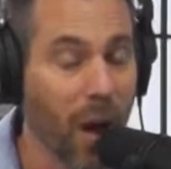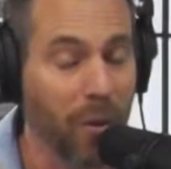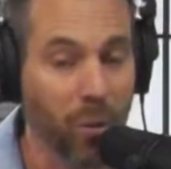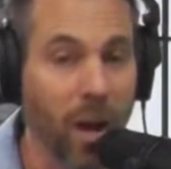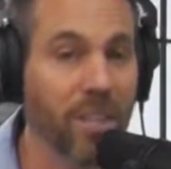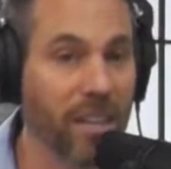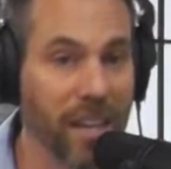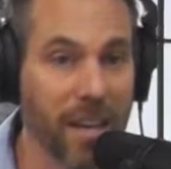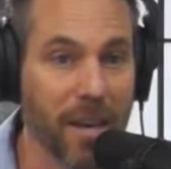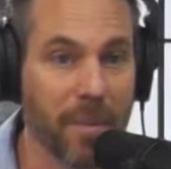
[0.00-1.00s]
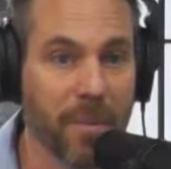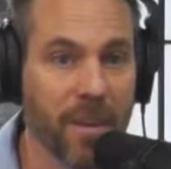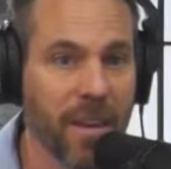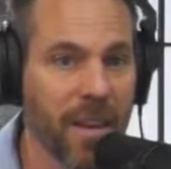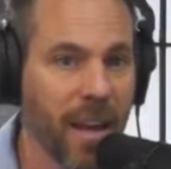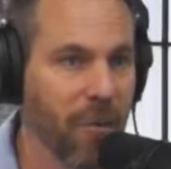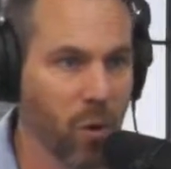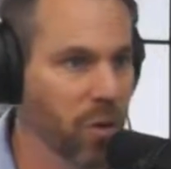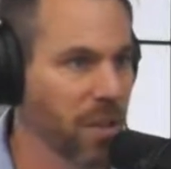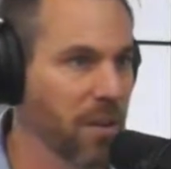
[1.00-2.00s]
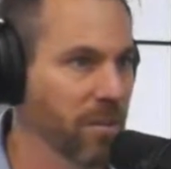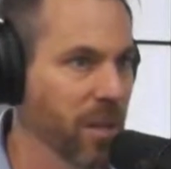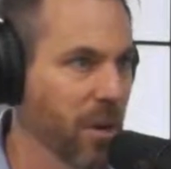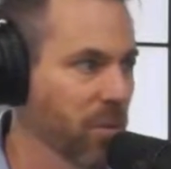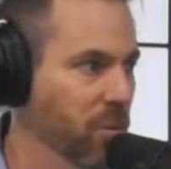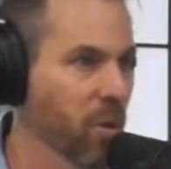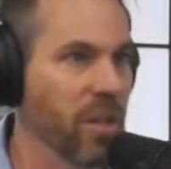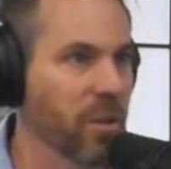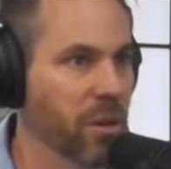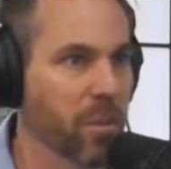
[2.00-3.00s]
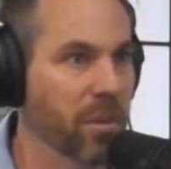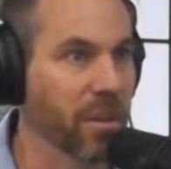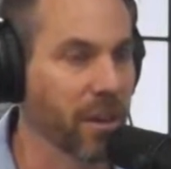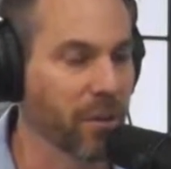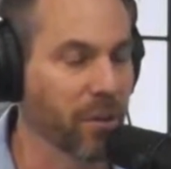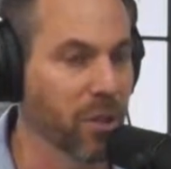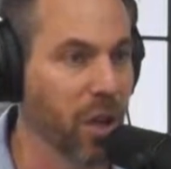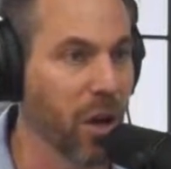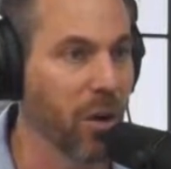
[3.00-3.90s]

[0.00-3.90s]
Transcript: I was watching him, and of course I don't, we do a completely different show.